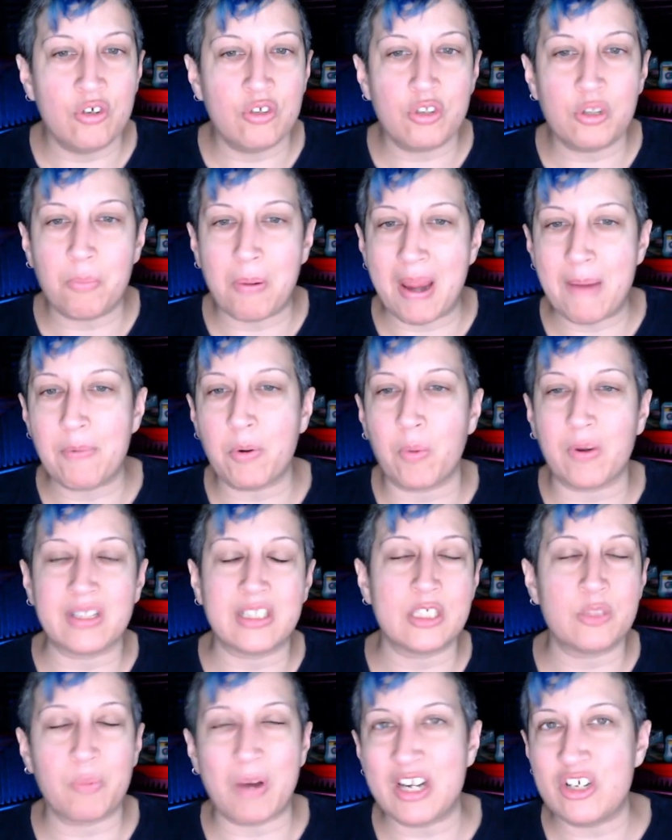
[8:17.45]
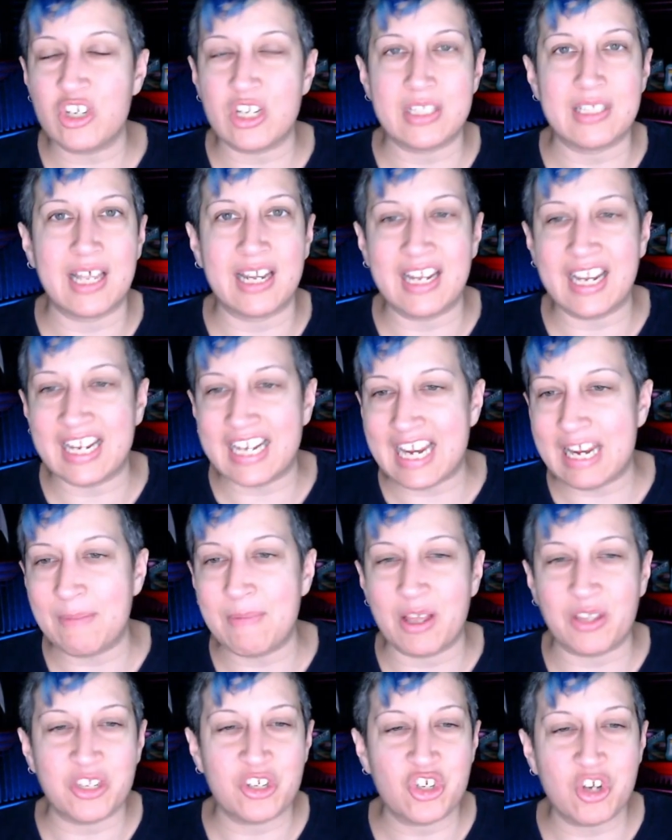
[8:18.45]
You do the paperwork, the spreadsheet, sending
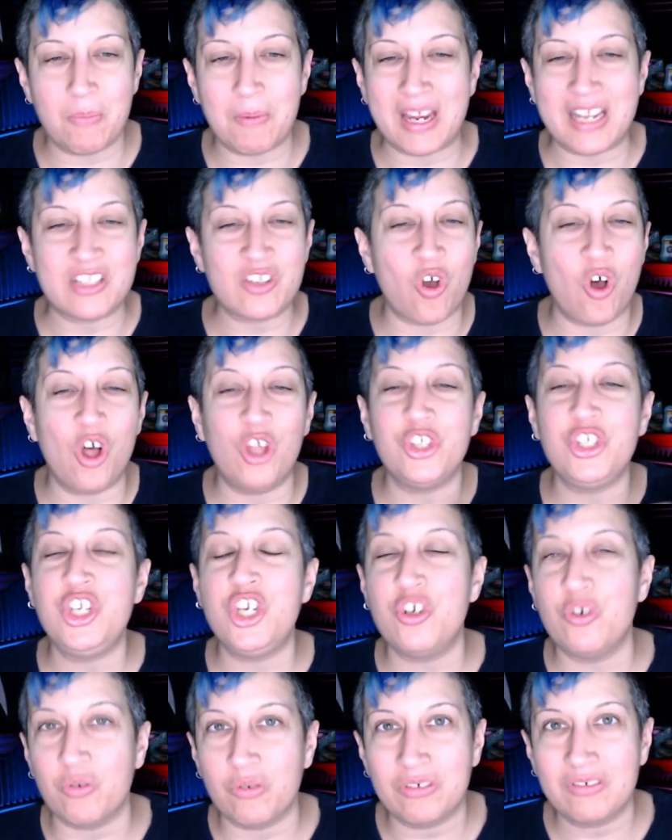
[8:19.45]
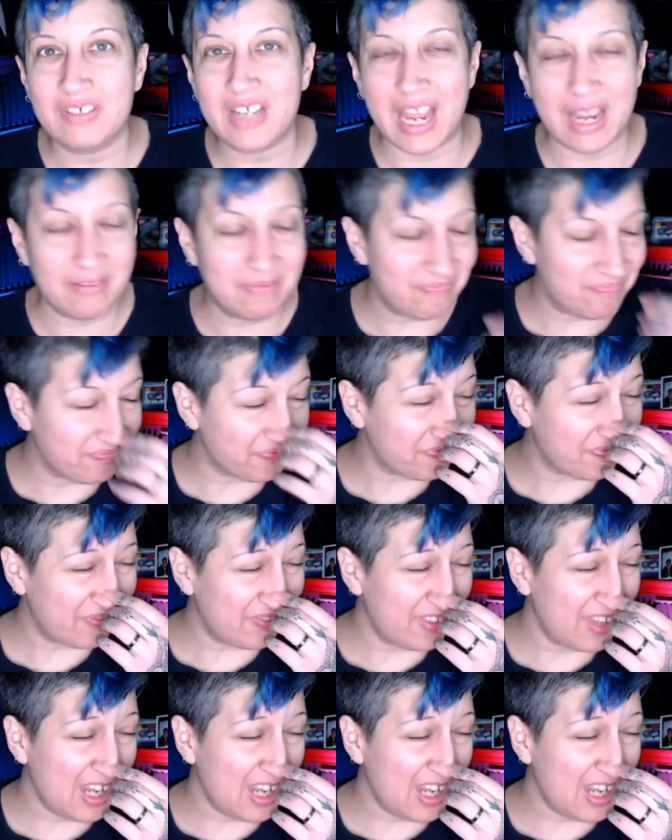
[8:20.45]
an email, the shipping, it's all you, okay?